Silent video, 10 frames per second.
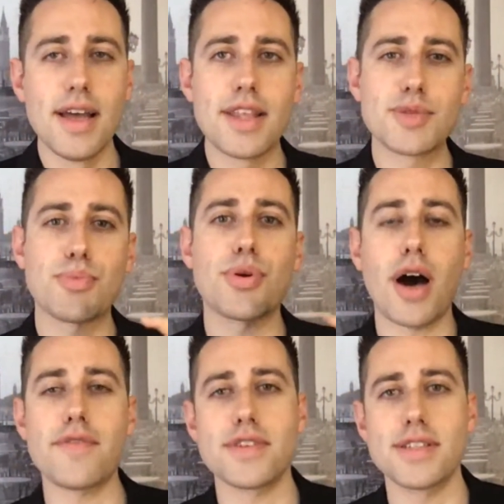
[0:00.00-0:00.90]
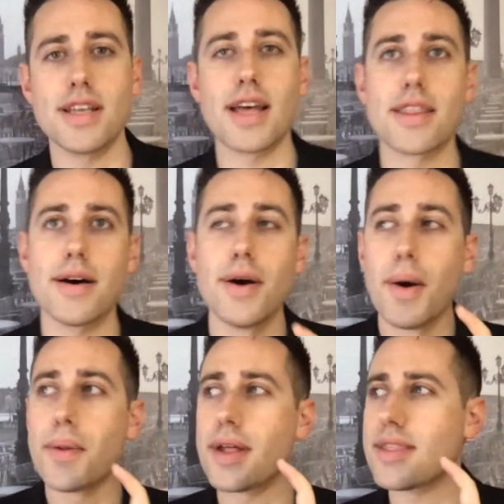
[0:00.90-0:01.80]
this prophecy that
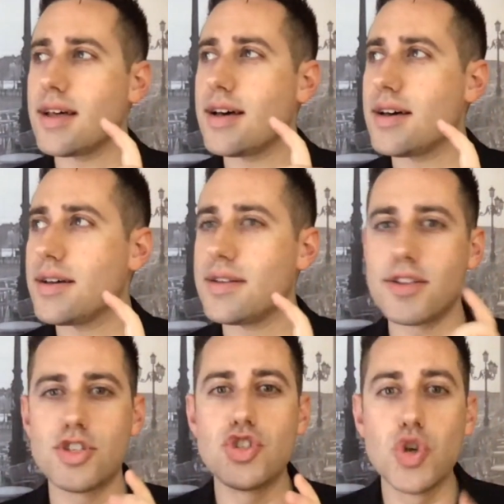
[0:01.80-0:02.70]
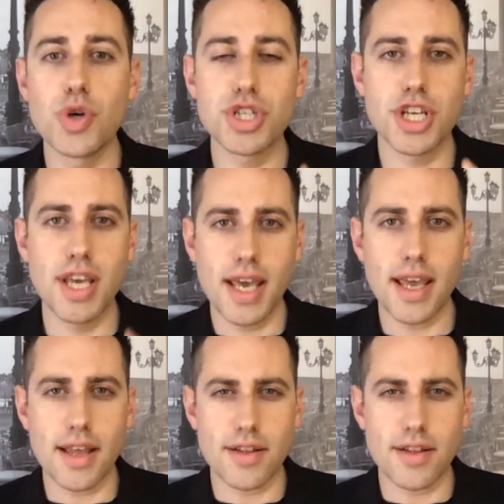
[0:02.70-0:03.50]
the Jewish king,